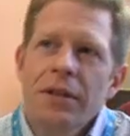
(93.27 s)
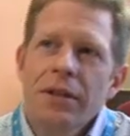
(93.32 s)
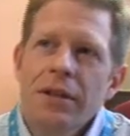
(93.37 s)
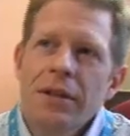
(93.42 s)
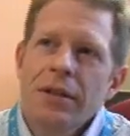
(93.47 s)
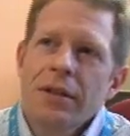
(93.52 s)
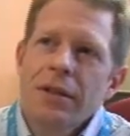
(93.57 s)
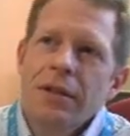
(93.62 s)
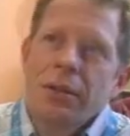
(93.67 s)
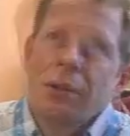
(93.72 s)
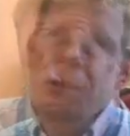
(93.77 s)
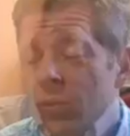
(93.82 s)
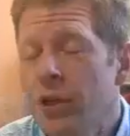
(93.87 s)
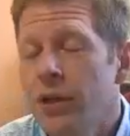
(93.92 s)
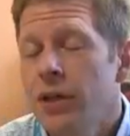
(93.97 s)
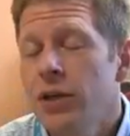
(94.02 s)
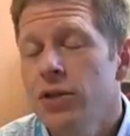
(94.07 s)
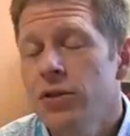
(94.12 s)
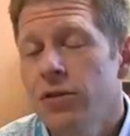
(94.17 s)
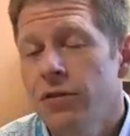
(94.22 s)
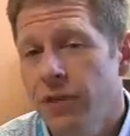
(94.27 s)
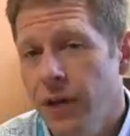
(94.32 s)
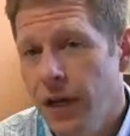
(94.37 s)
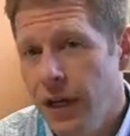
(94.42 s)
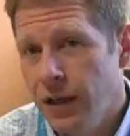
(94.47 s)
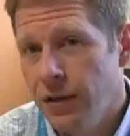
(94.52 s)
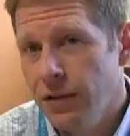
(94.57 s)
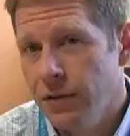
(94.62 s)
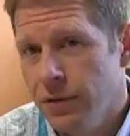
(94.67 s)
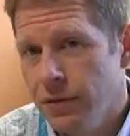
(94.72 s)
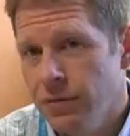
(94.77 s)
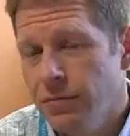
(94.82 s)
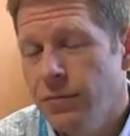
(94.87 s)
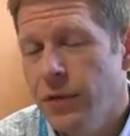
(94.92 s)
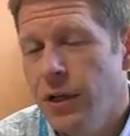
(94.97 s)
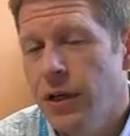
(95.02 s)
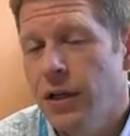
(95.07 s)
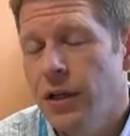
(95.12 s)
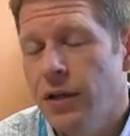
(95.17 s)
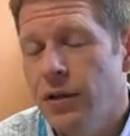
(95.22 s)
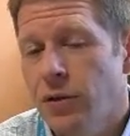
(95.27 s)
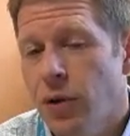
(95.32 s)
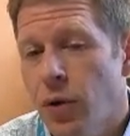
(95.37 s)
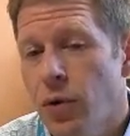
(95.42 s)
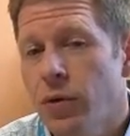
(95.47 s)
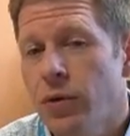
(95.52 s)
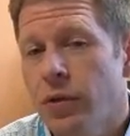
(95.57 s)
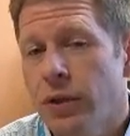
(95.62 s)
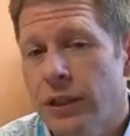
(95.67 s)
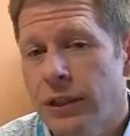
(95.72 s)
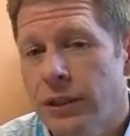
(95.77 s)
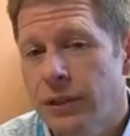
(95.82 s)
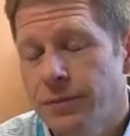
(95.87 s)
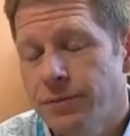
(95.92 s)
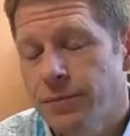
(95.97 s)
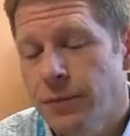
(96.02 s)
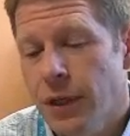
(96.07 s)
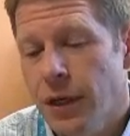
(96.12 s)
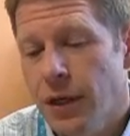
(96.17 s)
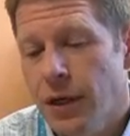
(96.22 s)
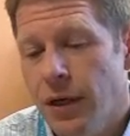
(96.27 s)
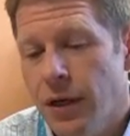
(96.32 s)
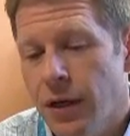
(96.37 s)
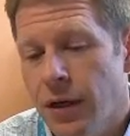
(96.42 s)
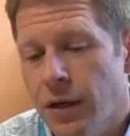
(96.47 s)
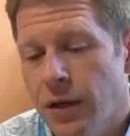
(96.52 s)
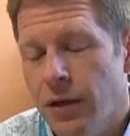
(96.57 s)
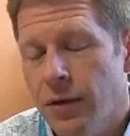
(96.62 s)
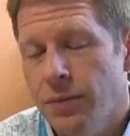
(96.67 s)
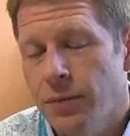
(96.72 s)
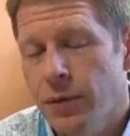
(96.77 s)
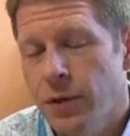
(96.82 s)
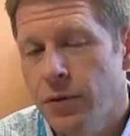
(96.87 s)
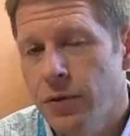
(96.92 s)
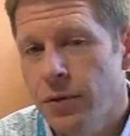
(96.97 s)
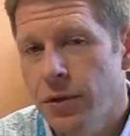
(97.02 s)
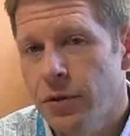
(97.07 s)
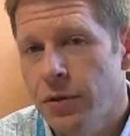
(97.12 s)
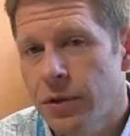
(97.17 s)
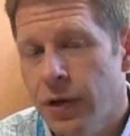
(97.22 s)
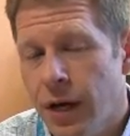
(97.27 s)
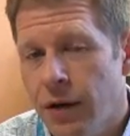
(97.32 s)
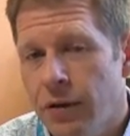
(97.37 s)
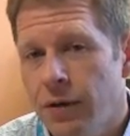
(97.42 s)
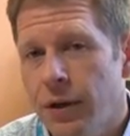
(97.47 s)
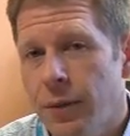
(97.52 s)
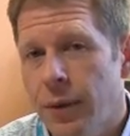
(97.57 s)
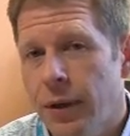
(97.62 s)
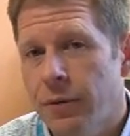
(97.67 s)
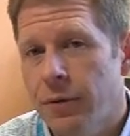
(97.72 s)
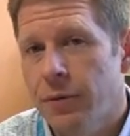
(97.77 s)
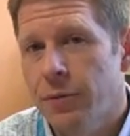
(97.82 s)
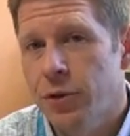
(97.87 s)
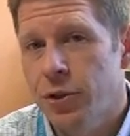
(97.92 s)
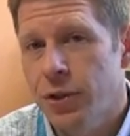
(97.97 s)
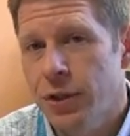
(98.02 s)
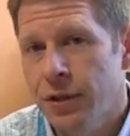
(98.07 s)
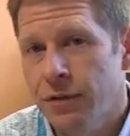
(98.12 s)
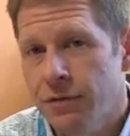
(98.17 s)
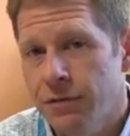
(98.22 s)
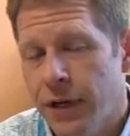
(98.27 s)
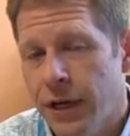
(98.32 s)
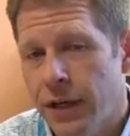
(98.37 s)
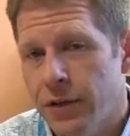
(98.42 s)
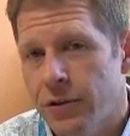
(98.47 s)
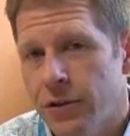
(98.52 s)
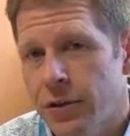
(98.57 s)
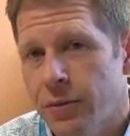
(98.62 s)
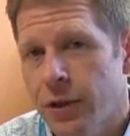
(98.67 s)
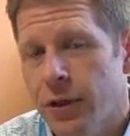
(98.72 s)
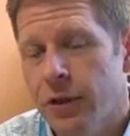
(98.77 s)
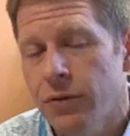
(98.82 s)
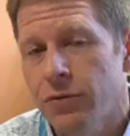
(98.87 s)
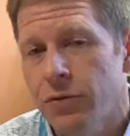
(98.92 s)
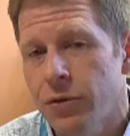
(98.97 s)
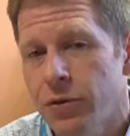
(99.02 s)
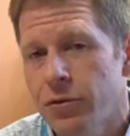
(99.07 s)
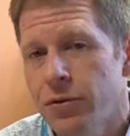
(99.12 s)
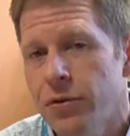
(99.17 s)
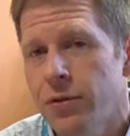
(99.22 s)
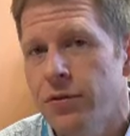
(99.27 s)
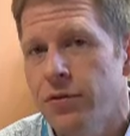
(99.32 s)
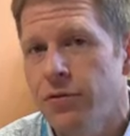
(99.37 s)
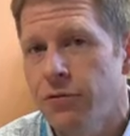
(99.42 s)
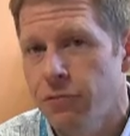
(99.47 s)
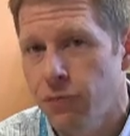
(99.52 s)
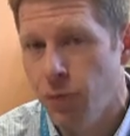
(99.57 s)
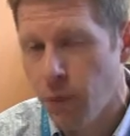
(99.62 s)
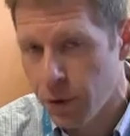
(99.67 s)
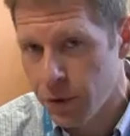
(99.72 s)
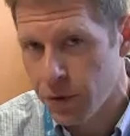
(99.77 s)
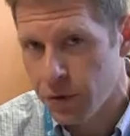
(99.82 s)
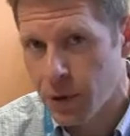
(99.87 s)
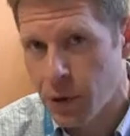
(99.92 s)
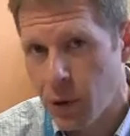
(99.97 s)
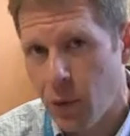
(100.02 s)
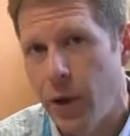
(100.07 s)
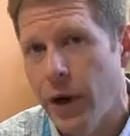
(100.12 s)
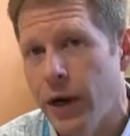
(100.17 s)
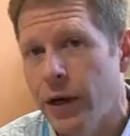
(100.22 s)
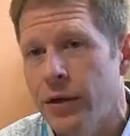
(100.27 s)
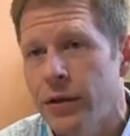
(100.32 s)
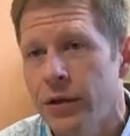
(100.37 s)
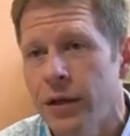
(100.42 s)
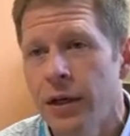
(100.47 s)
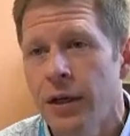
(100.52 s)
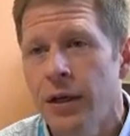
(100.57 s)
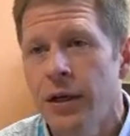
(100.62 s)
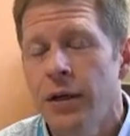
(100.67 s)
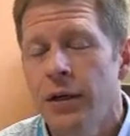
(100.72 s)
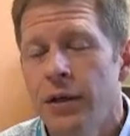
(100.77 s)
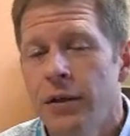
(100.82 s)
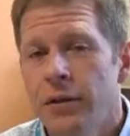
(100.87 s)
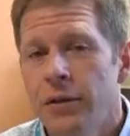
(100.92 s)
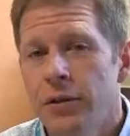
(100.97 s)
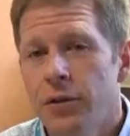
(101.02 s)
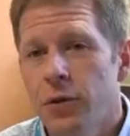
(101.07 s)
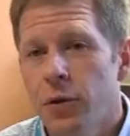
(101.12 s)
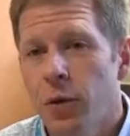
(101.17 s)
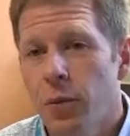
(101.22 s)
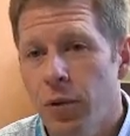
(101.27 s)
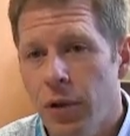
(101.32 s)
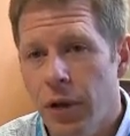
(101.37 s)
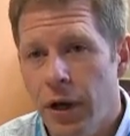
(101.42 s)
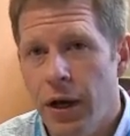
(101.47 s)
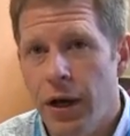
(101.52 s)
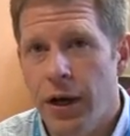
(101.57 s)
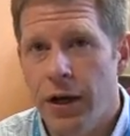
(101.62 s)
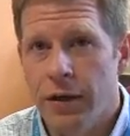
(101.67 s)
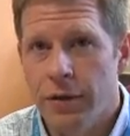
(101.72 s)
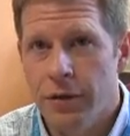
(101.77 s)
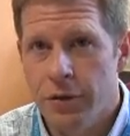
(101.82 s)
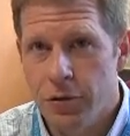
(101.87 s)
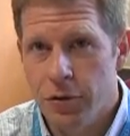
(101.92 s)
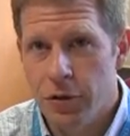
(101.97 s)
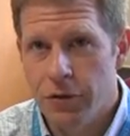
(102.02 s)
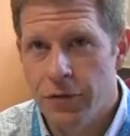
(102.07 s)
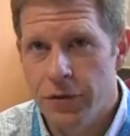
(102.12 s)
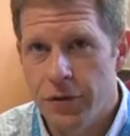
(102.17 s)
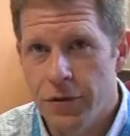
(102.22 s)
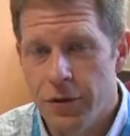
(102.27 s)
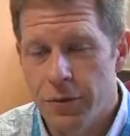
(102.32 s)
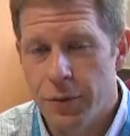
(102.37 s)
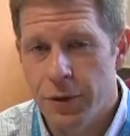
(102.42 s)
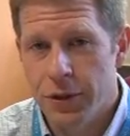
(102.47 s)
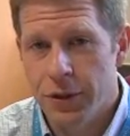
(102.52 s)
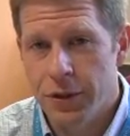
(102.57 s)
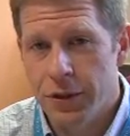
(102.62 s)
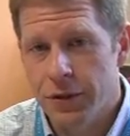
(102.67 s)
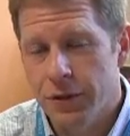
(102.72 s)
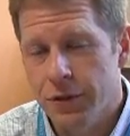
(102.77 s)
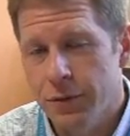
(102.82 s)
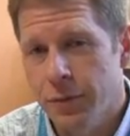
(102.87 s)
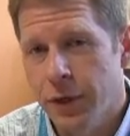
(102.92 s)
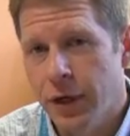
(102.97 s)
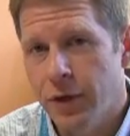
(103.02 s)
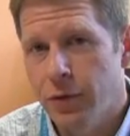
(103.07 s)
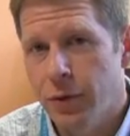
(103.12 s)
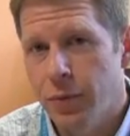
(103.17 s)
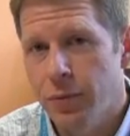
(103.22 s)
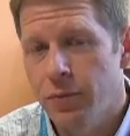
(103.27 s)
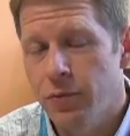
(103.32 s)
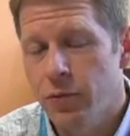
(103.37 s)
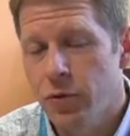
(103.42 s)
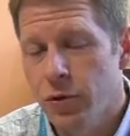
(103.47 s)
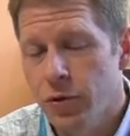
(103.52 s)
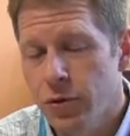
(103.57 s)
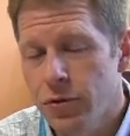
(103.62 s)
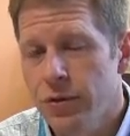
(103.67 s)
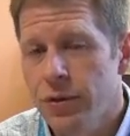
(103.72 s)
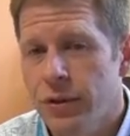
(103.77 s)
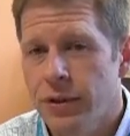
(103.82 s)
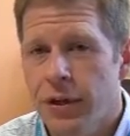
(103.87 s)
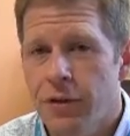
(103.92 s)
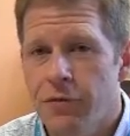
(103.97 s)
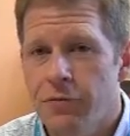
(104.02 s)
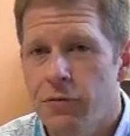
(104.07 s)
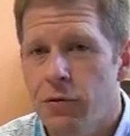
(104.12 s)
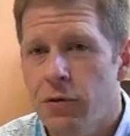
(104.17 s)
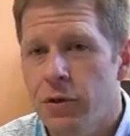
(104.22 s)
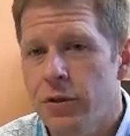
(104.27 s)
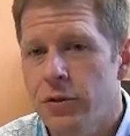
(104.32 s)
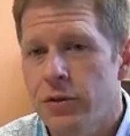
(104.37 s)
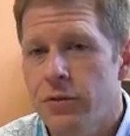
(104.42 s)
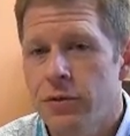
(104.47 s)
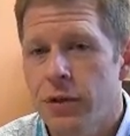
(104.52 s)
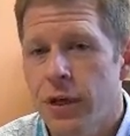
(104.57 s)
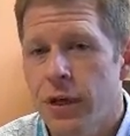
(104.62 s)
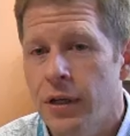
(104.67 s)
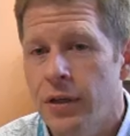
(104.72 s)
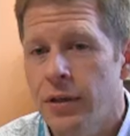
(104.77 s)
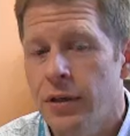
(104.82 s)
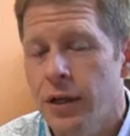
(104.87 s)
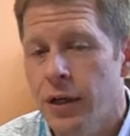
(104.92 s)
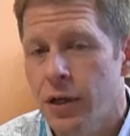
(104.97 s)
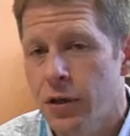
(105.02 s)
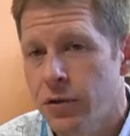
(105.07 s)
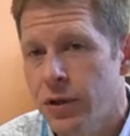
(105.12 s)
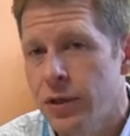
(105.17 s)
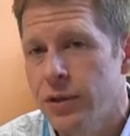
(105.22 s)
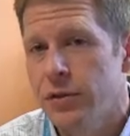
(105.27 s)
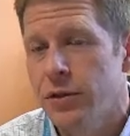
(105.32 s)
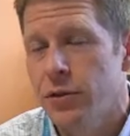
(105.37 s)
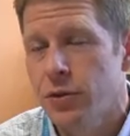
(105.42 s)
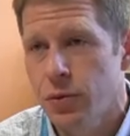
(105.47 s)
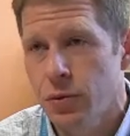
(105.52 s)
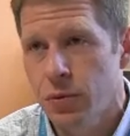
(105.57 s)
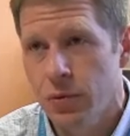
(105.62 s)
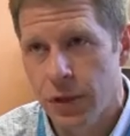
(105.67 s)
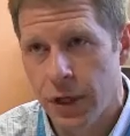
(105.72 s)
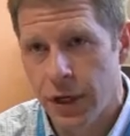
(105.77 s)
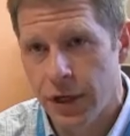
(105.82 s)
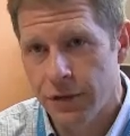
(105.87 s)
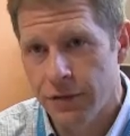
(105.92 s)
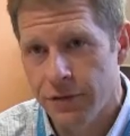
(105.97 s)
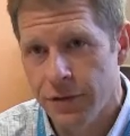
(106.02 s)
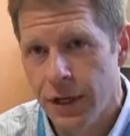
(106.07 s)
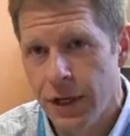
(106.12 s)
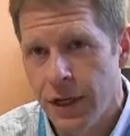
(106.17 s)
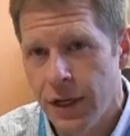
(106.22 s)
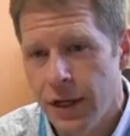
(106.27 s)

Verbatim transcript: equipment? Through the addition of heat locally, you're not only able to machine faster, but it reduces the force required to apply on the surface of the material. And by reducing that force, you then increase the tool life.